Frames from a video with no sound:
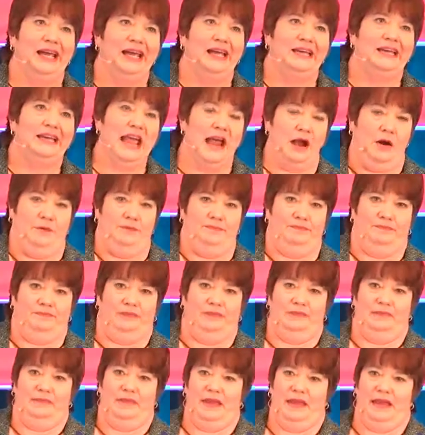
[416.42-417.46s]
Now,
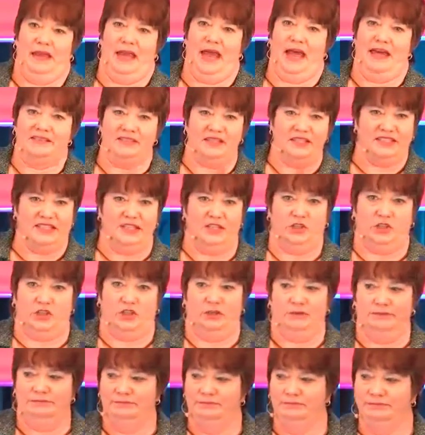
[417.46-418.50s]
as a
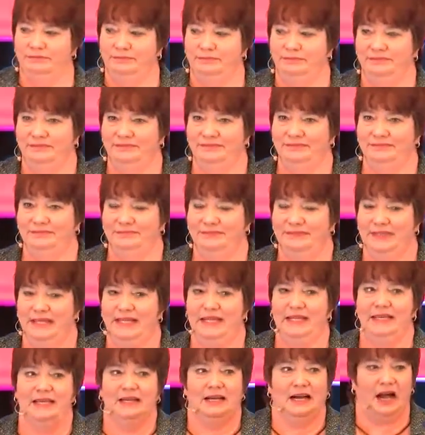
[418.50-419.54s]
teacher,
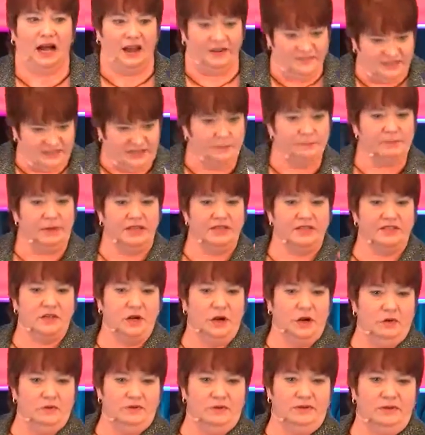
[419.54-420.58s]
I've skipped my
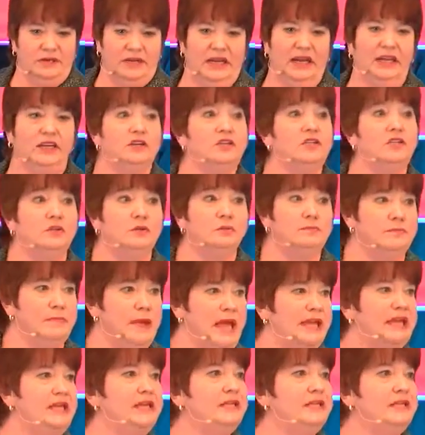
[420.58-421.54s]
stone into many